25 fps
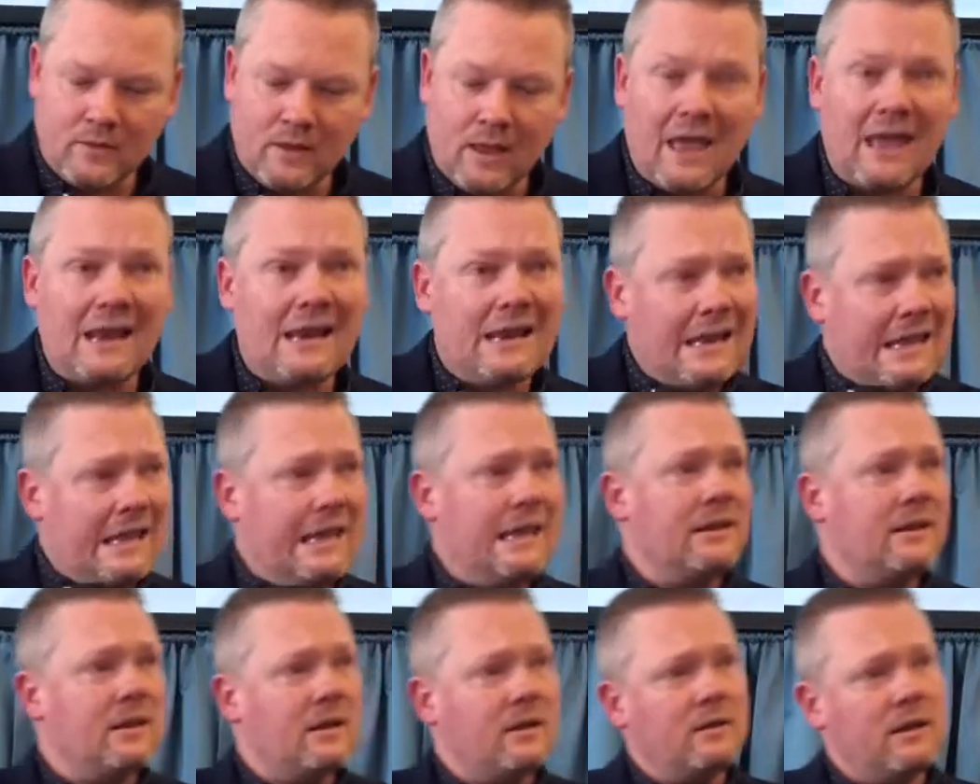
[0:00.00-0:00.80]
A
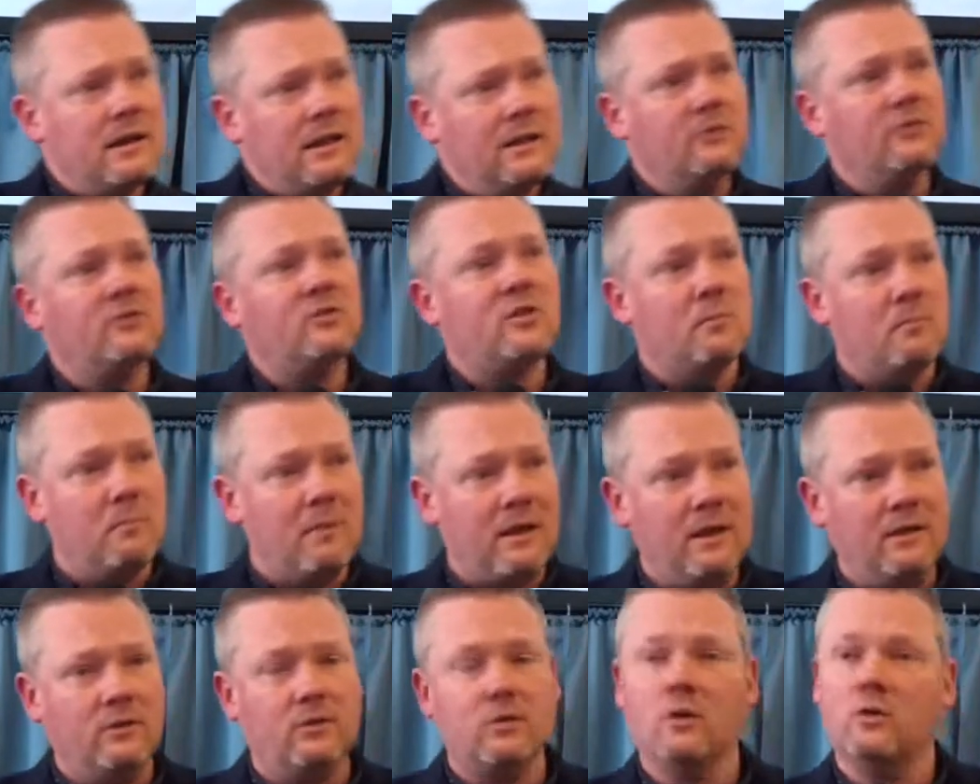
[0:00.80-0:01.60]
leader needs to
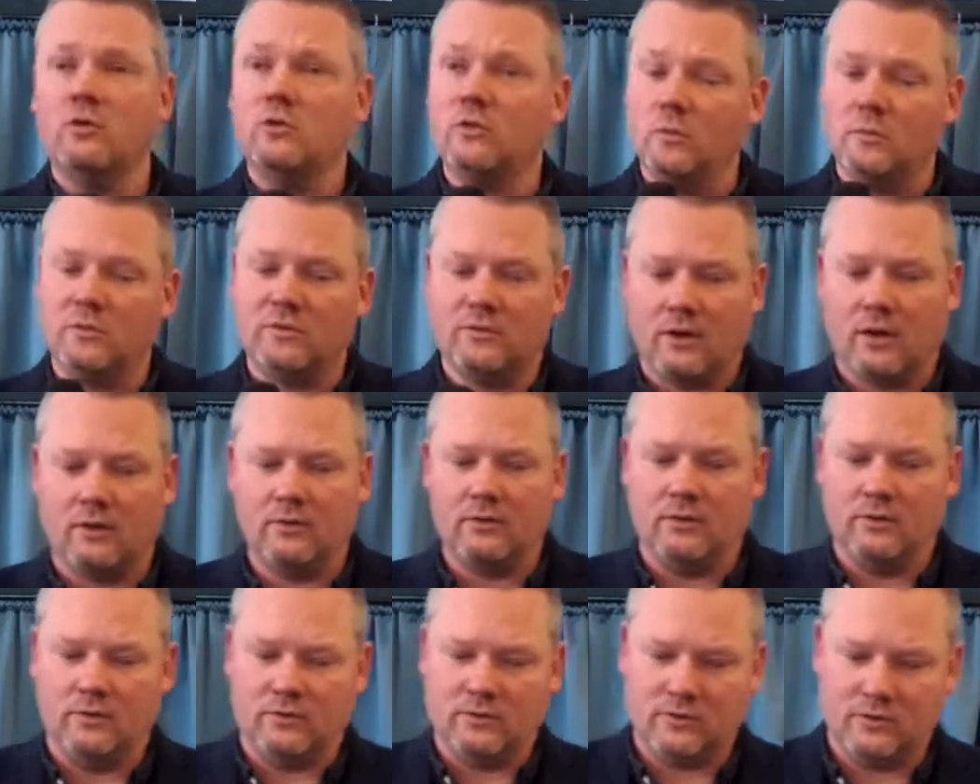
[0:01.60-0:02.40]
meet some
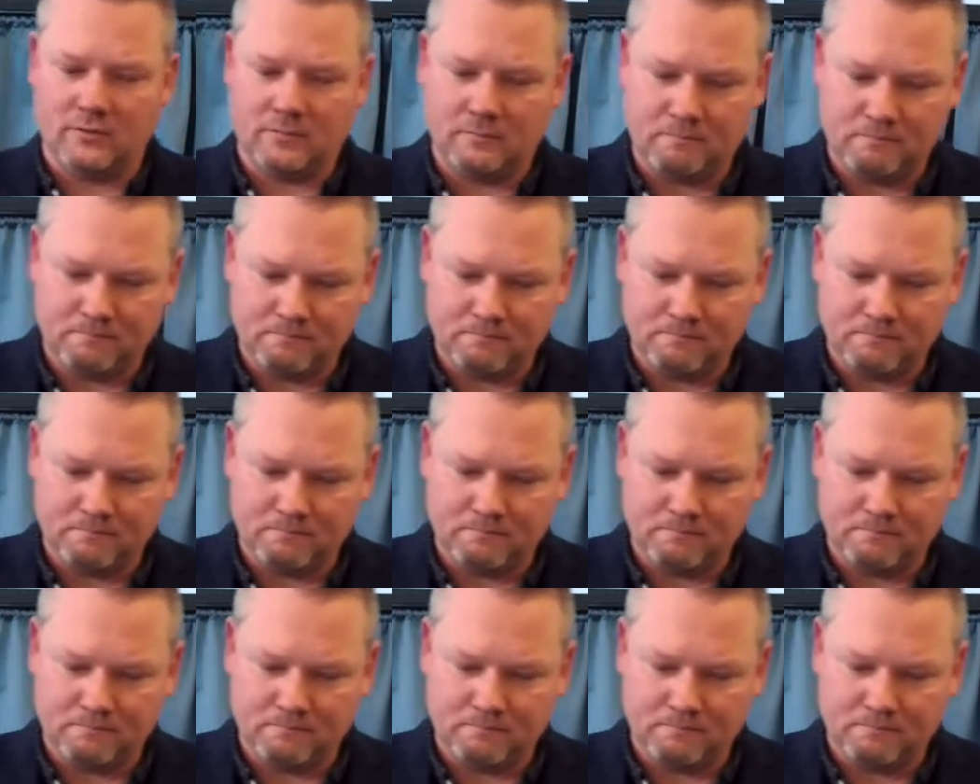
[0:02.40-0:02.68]
standards.